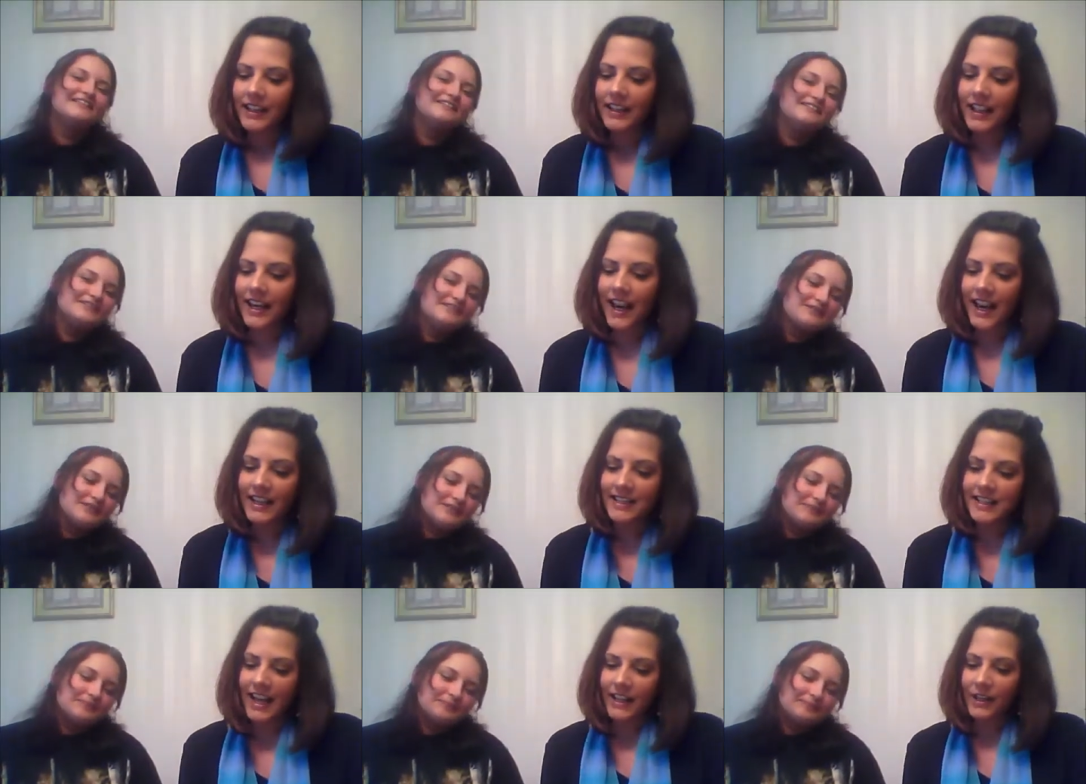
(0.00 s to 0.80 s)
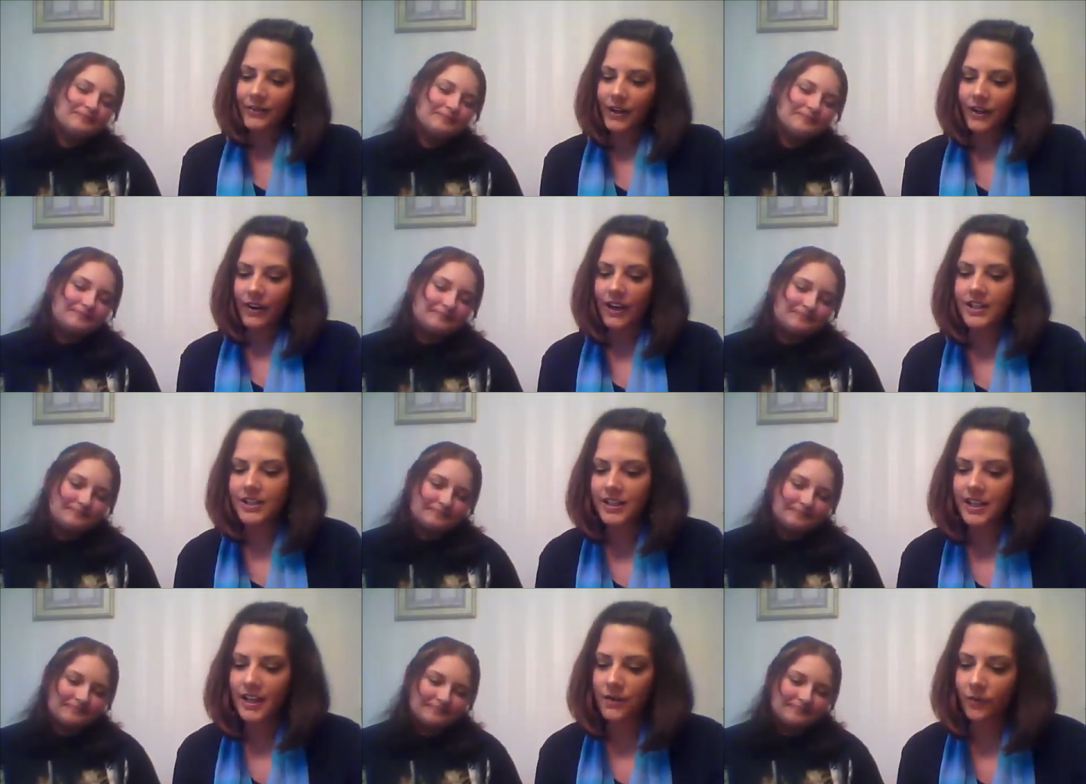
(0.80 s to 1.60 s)
Speaker 1: The next Halloween
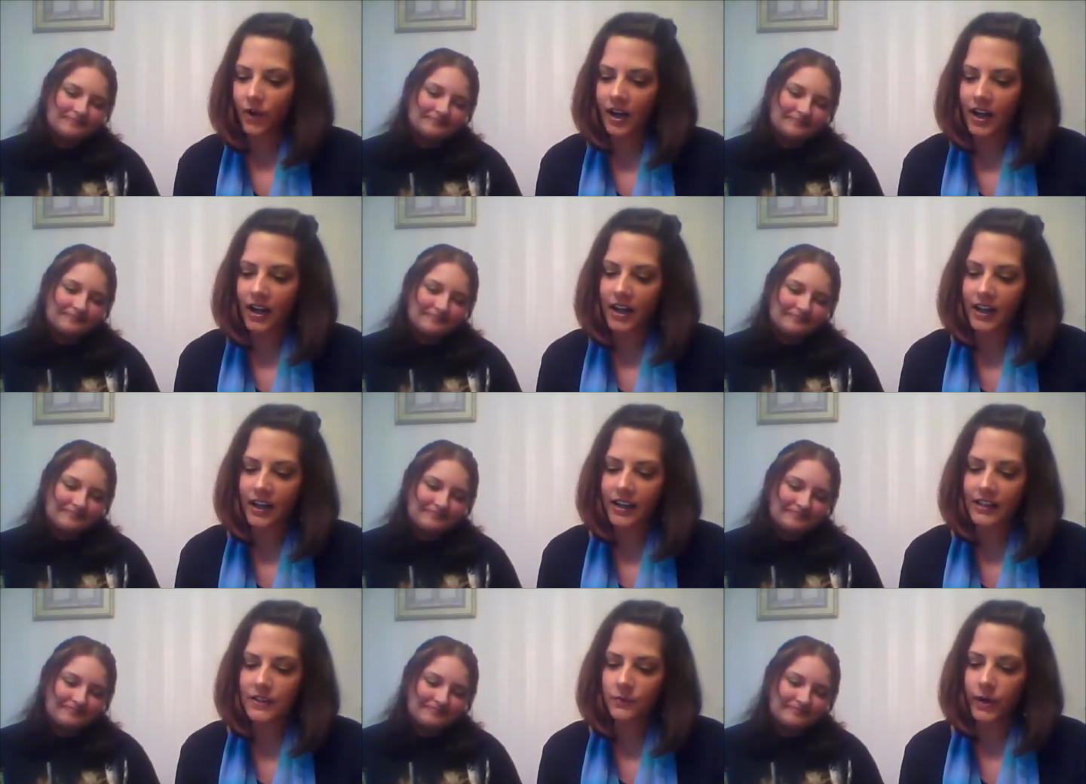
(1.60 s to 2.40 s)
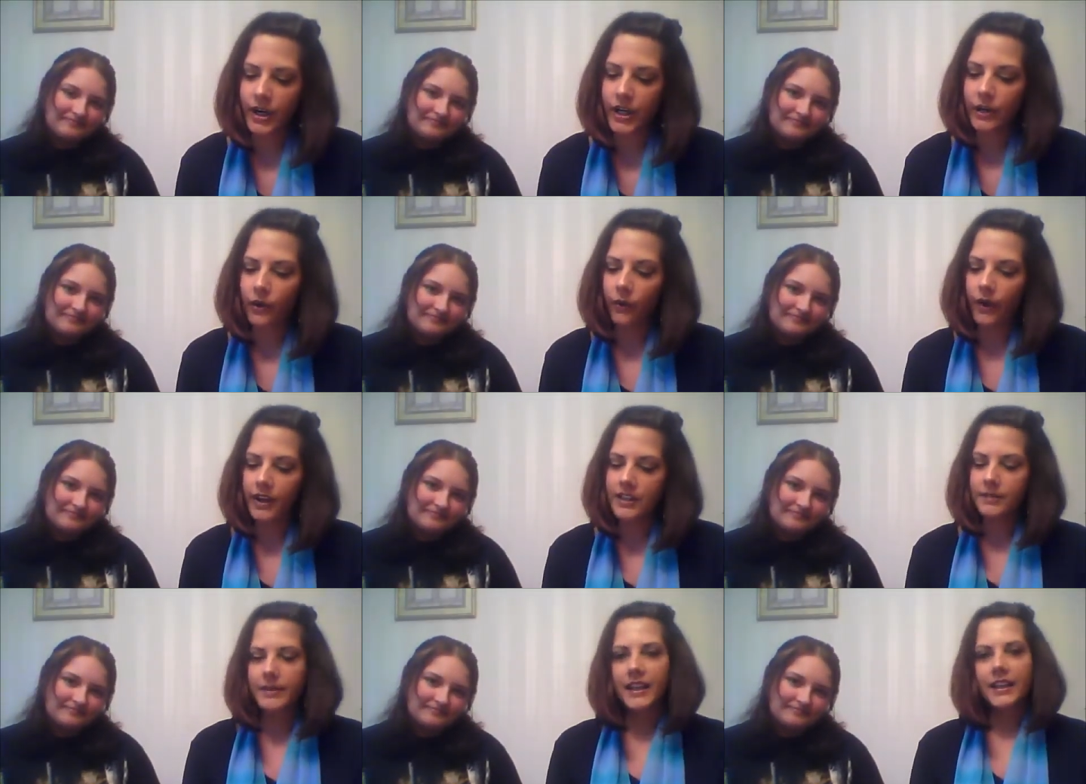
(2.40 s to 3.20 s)
question was, what are you going
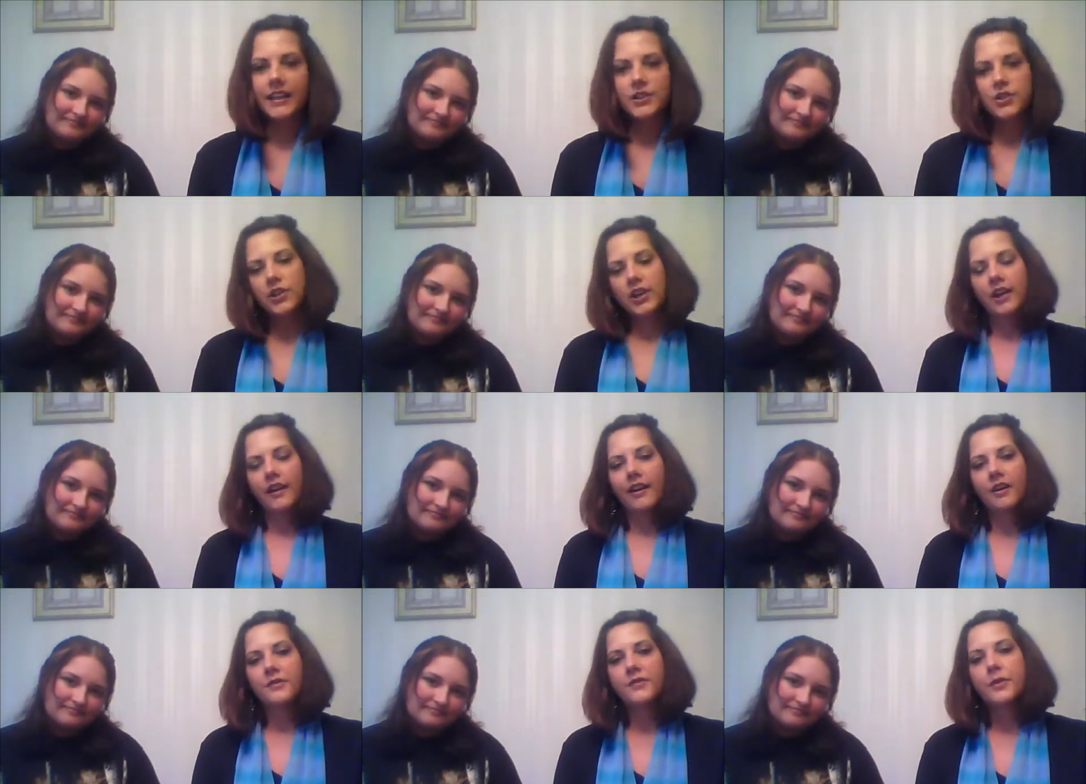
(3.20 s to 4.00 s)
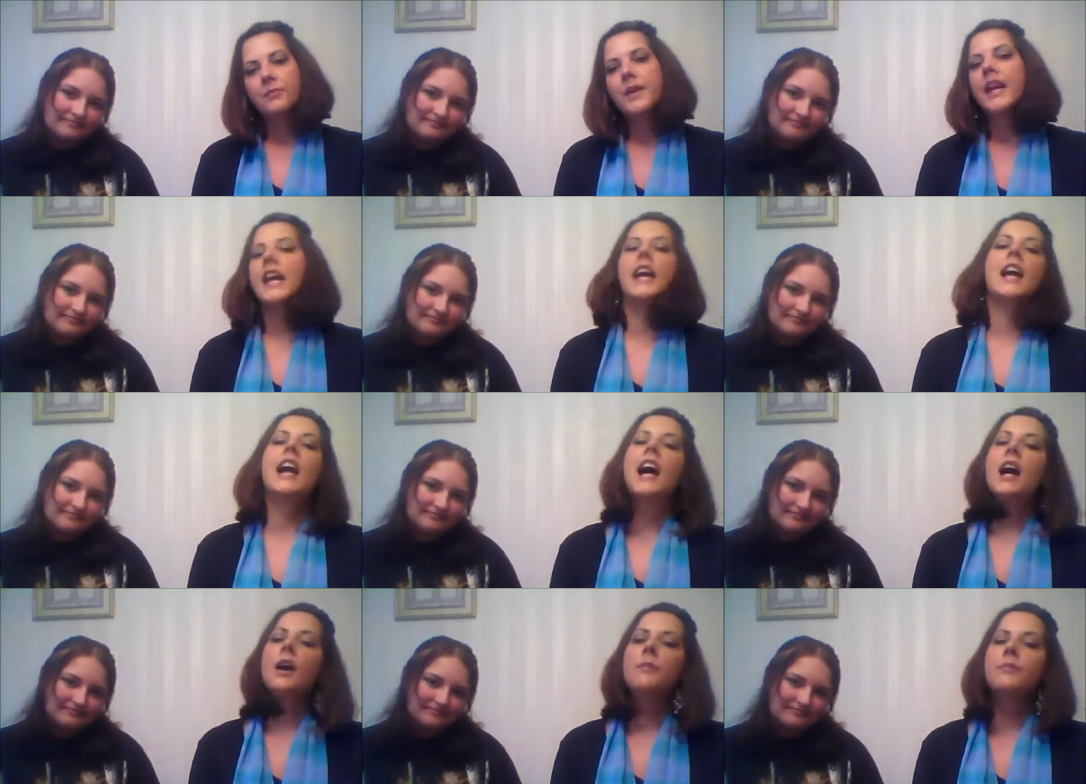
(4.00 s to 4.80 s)
to be this year? For me,
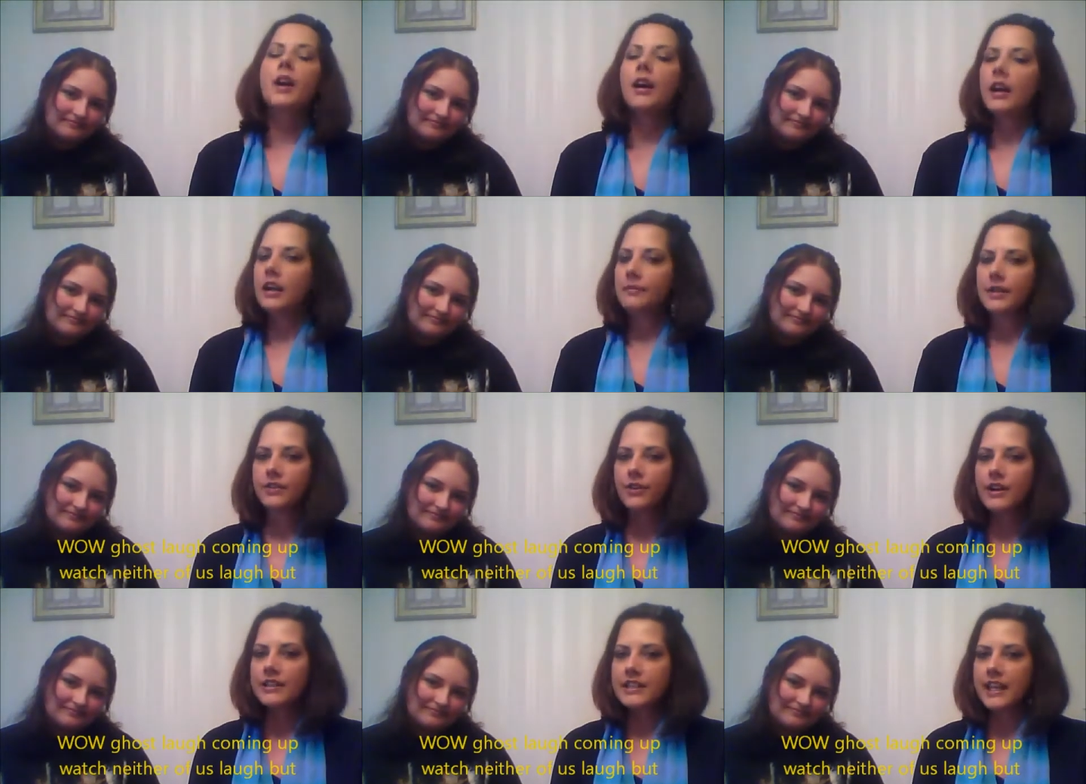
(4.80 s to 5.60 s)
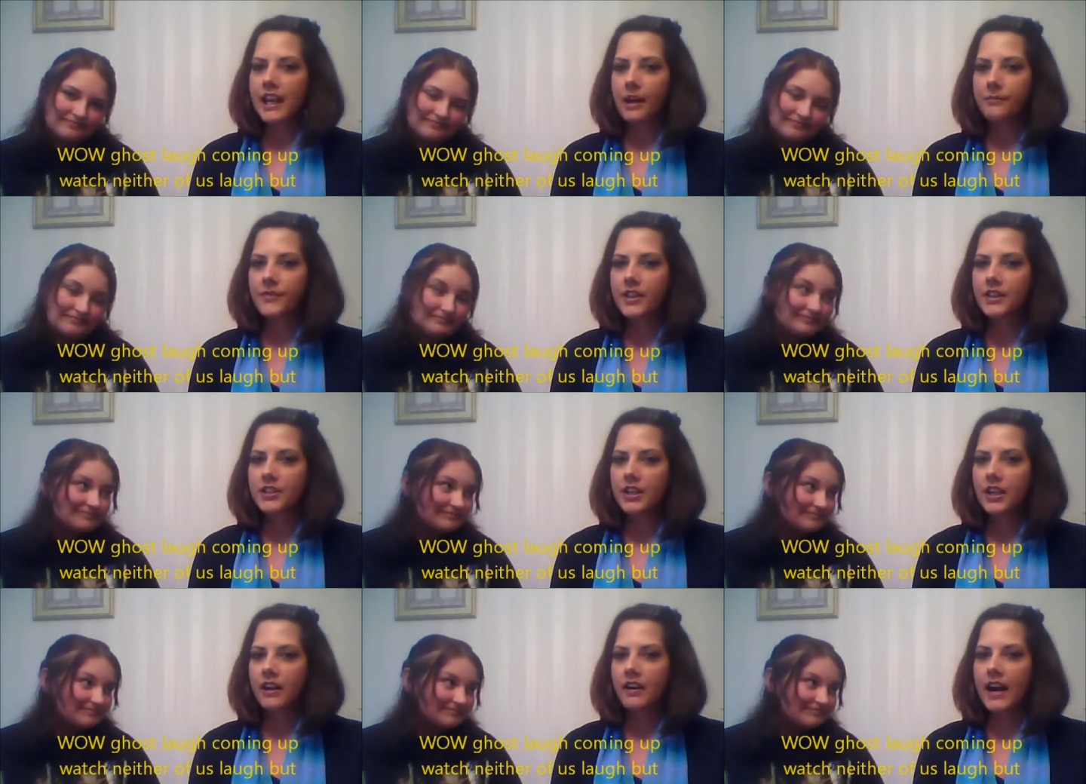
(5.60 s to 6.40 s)
I'm not going to be dressing up this
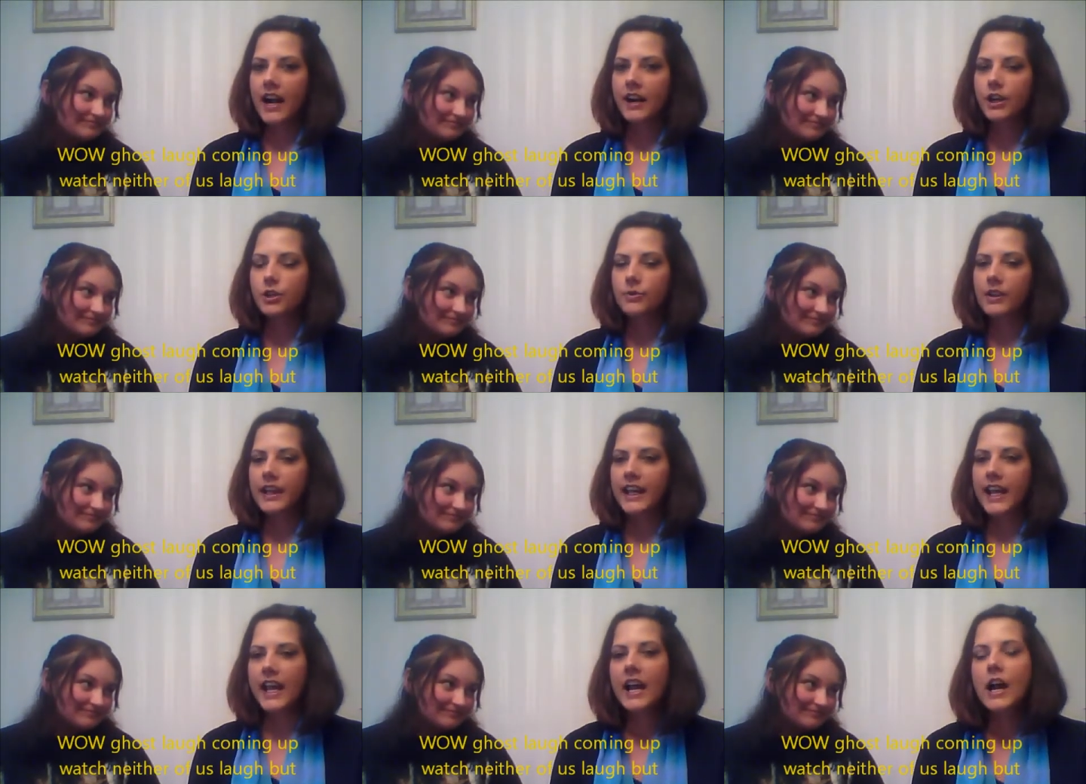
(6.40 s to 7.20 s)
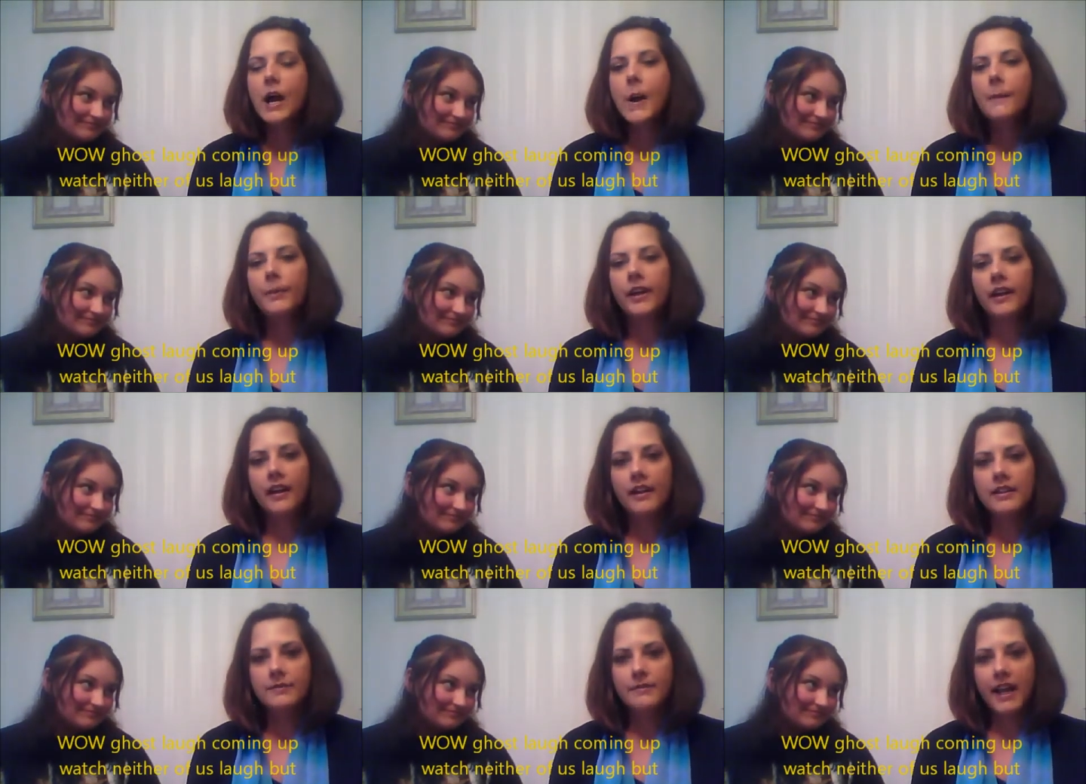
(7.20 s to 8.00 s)
year, actually,
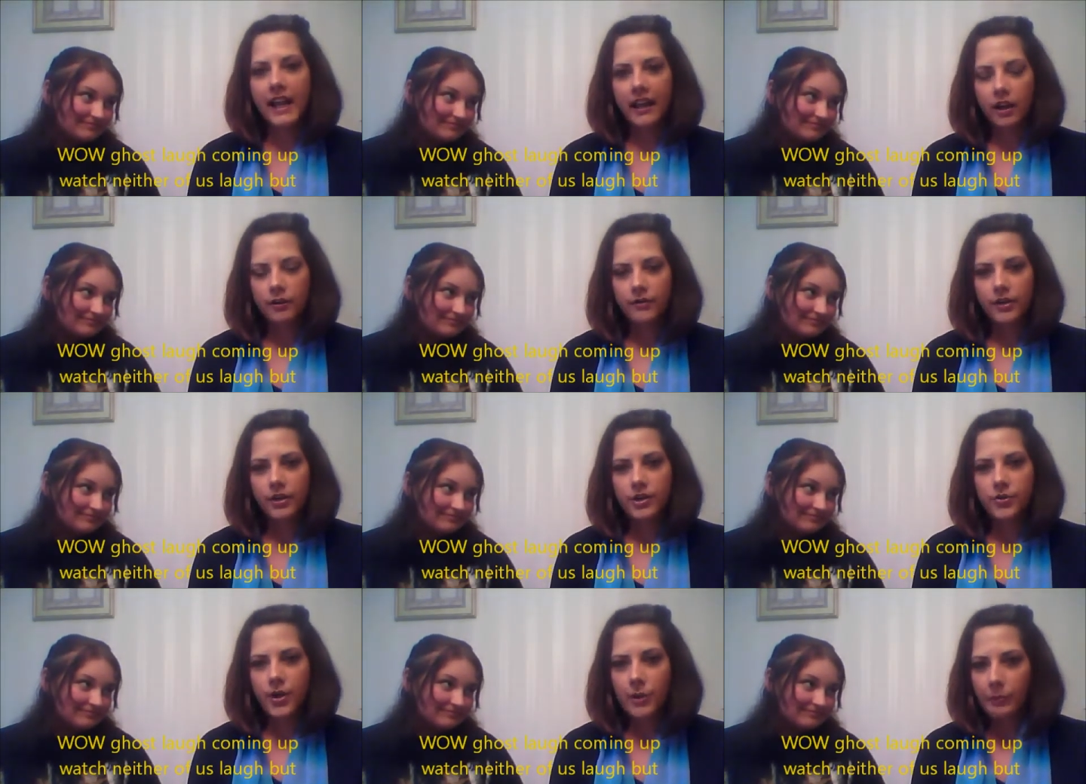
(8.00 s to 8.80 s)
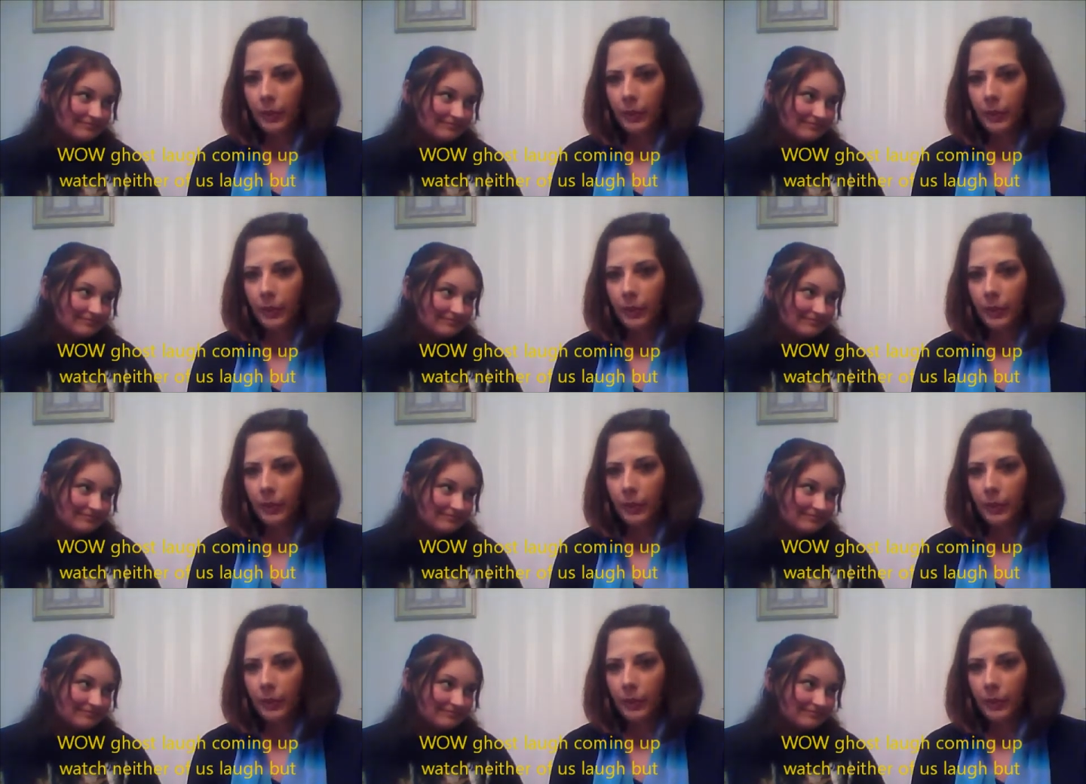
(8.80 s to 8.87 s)
because my anniversary and